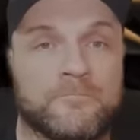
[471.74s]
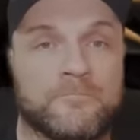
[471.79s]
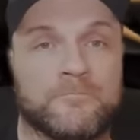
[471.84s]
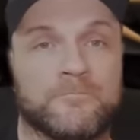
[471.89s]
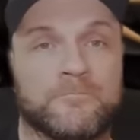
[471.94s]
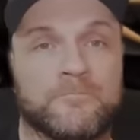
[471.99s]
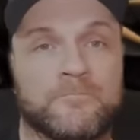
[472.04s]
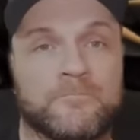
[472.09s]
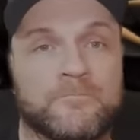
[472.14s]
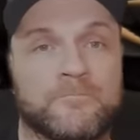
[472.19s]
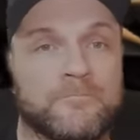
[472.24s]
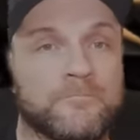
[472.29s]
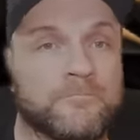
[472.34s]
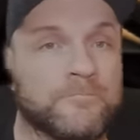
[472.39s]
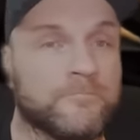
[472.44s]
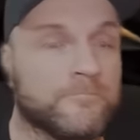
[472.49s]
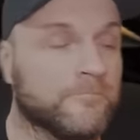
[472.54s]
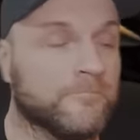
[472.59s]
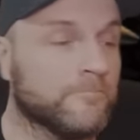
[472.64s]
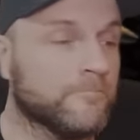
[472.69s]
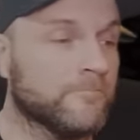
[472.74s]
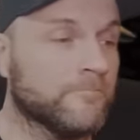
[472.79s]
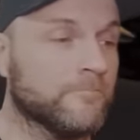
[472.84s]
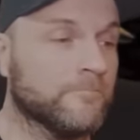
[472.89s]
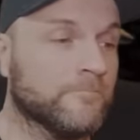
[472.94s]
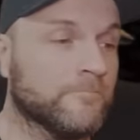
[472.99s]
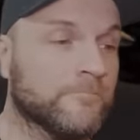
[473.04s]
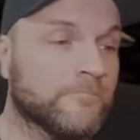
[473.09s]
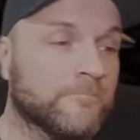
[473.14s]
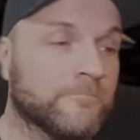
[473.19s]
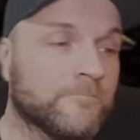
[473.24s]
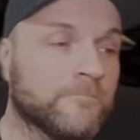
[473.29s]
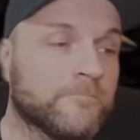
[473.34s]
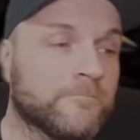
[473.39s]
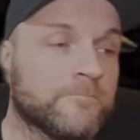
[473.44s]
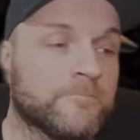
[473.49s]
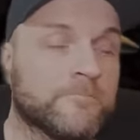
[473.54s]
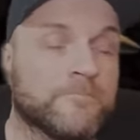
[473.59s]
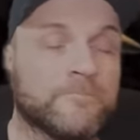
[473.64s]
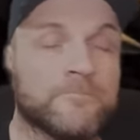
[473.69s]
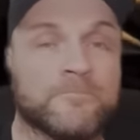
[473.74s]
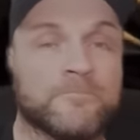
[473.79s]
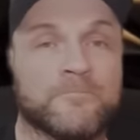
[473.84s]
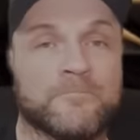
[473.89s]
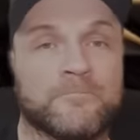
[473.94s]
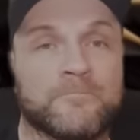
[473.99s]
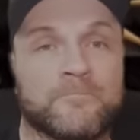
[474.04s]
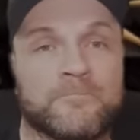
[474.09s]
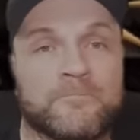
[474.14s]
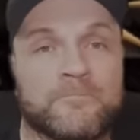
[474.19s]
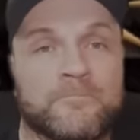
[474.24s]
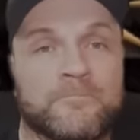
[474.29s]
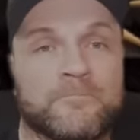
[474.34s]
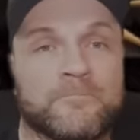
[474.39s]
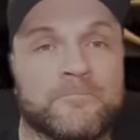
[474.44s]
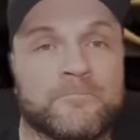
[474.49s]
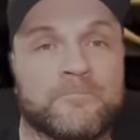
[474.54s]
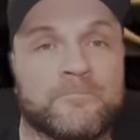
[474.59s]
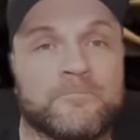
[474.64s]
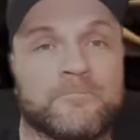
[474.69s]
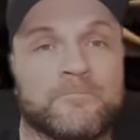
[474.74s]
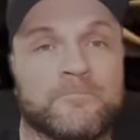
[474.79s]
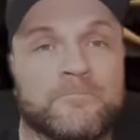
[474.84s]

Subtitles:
This person isn't speaking.